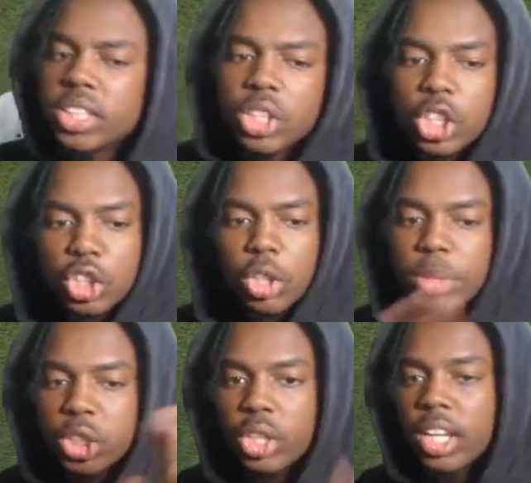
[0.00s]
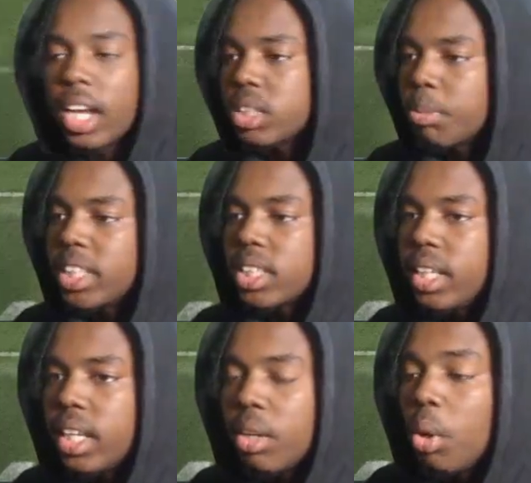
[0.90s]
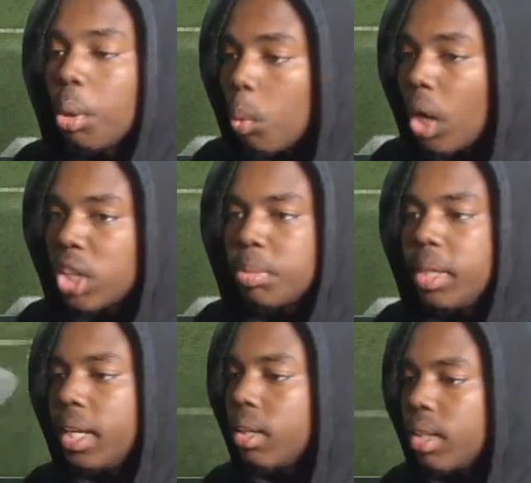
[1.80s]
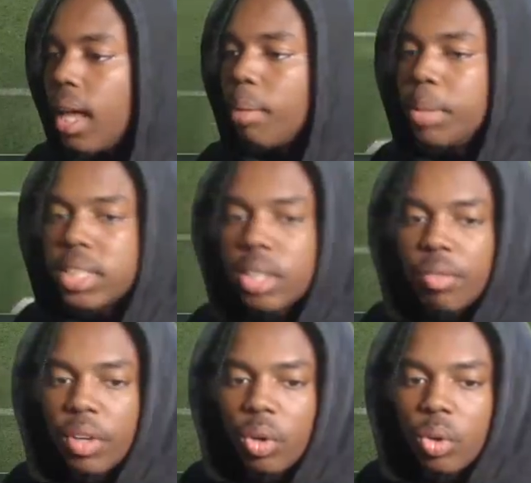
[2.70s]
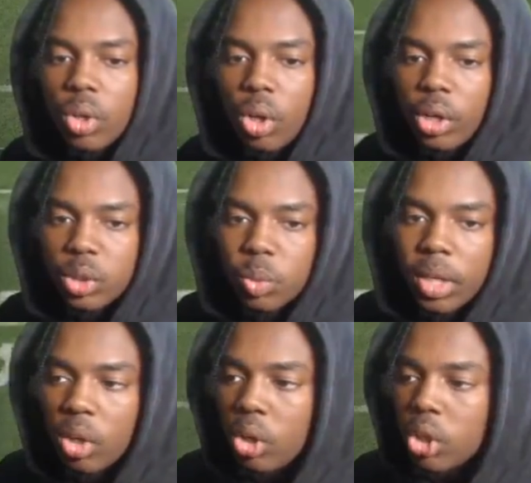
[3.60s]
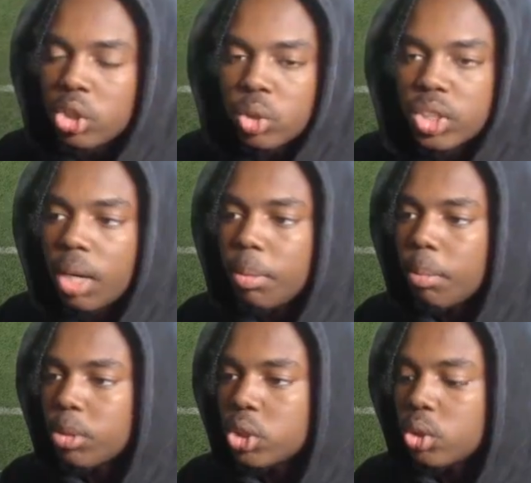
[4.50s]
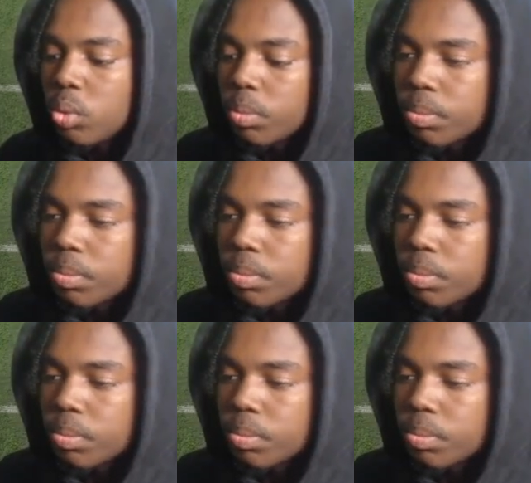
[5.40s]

in the description so you guys basically can watch me and lab this stuff and go along as well. So setup number 2.